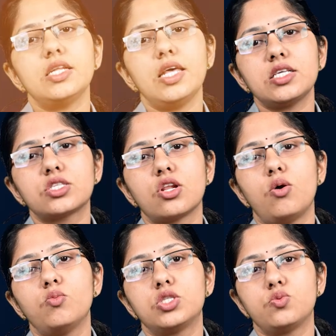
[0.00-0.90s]
the next law
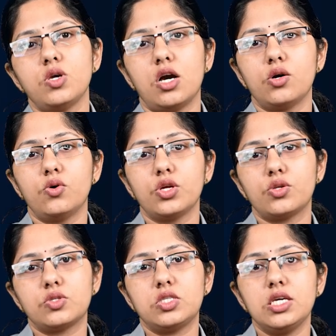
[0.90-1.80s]
which we are going
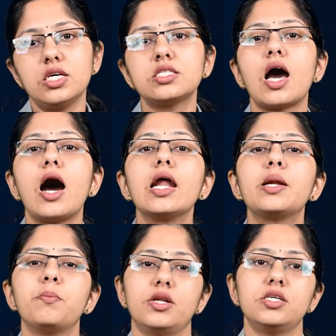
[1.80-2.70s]
to see is
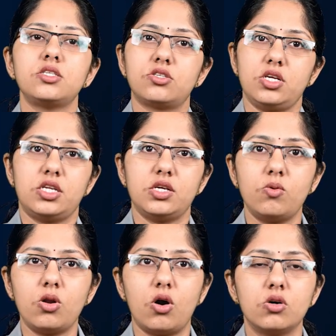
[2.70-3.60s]
administrative
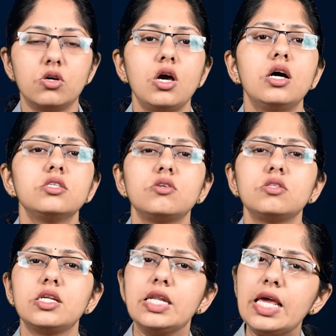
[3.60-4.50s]
law. So
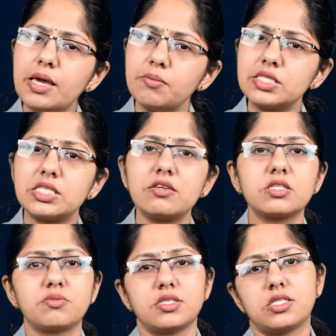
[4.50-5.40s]
the name itself
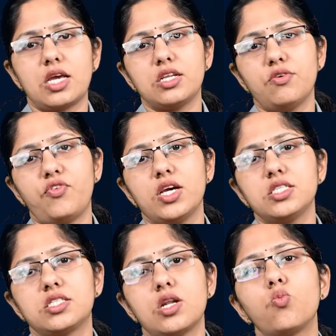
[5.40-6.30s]

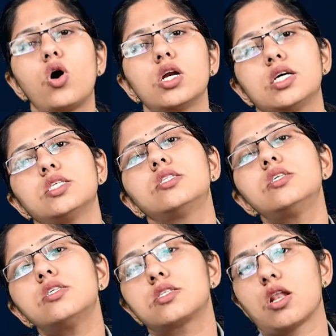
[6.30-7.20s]
signifies that what does
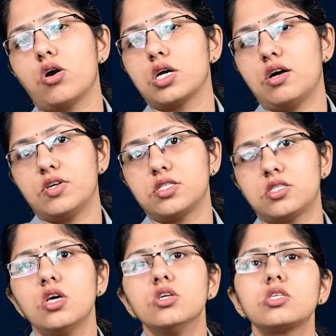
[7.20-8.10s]
this law governs.
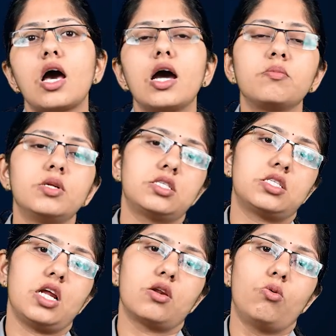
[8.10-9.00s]
So
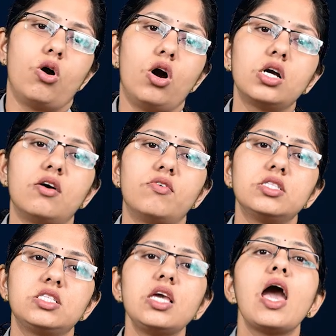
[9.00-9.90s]
administrative law
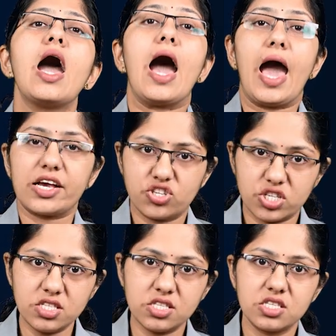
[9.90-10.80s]
governs the
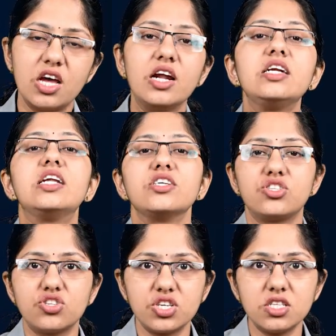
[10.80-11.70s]
actions,
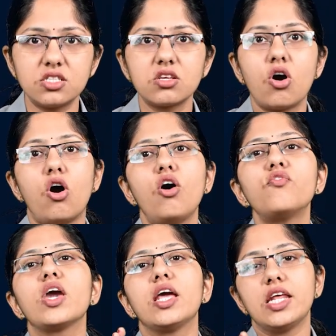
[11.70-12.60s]
decisions of
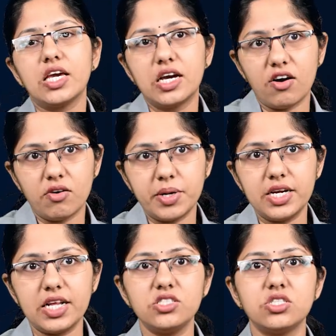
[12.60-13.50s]
any
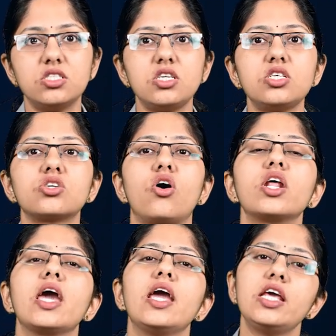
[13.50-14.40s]
government agencies
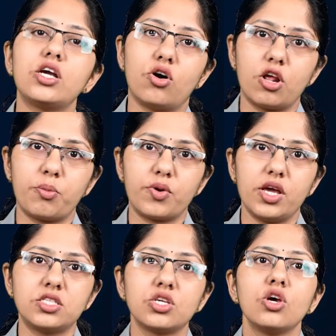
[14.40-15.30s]
or any
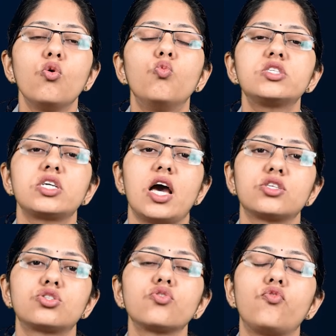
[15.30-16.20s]
corporates which
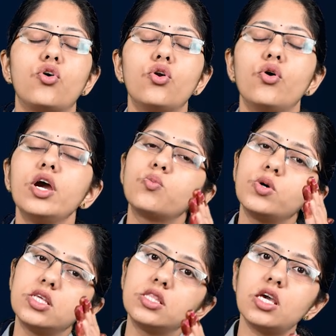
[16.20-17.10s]
has to follow it
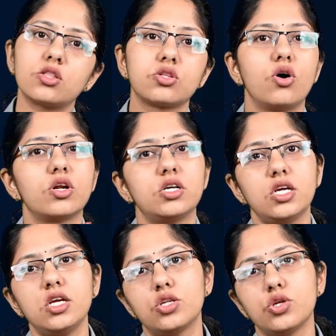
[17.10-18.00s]
within the
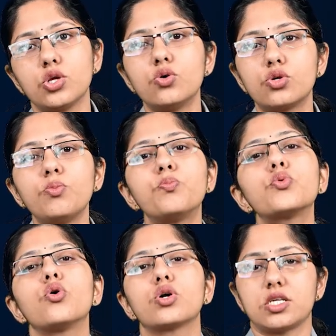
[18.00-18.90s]
authority to you to
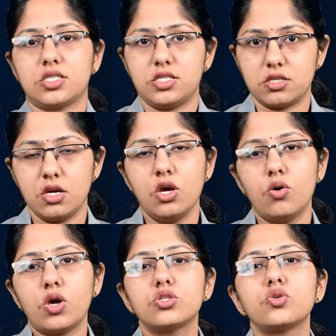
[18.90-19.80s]
progress it.
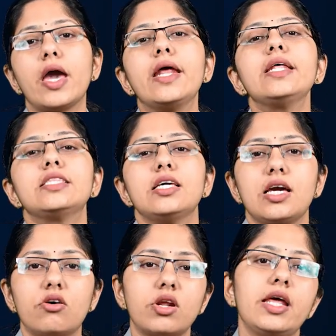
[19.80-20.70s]
Okay, so anything
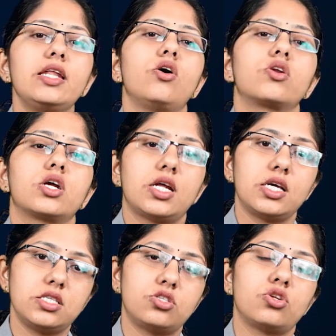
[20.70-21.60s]
or any
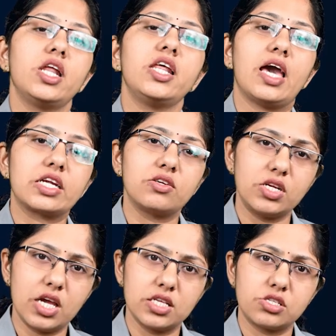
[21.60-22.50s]
organization, any
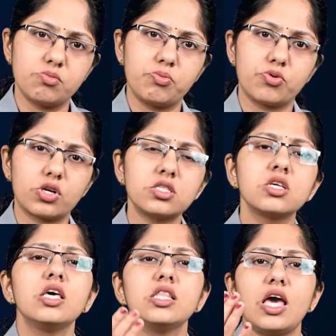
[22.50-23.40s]
activity has to be progressed,
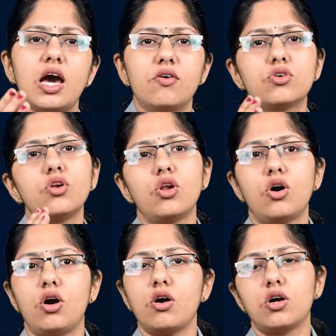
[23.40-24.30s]
they have
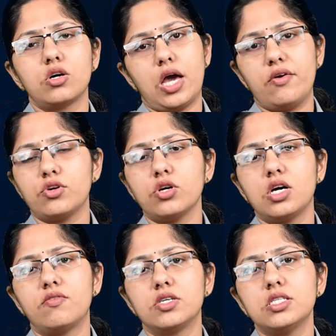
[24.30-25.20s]
to
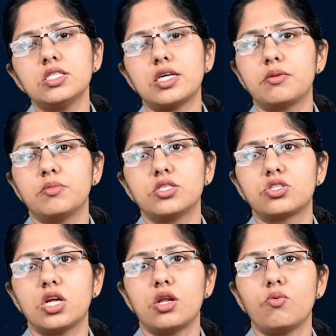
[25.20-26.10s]
govern this
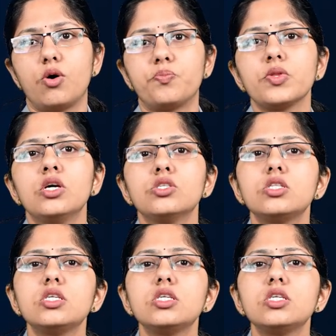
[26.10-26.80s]
administrative law. So